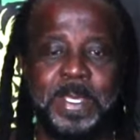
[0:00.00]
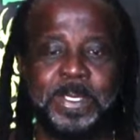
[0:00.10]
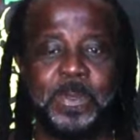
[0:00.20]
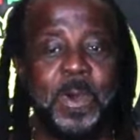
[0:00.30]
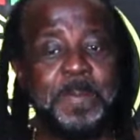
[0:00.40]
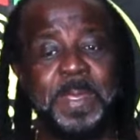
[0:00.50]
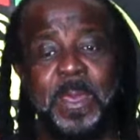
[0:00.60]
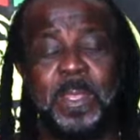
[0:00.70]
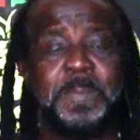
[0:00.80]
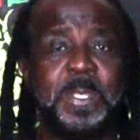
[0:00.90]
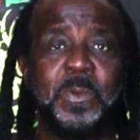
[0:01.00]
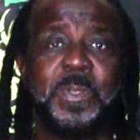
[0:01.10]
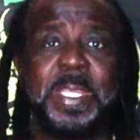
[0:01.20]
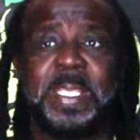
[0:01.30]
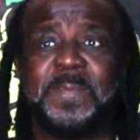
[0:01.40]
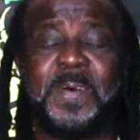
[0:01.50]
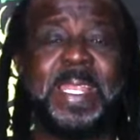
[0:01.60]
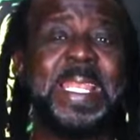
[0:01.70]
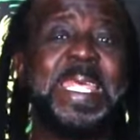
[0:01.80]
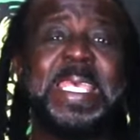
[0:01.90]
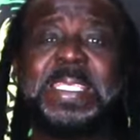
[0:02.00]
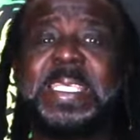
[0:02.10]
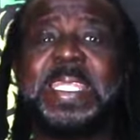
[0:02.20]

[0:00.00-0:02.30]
So I'm going to be doing this for at least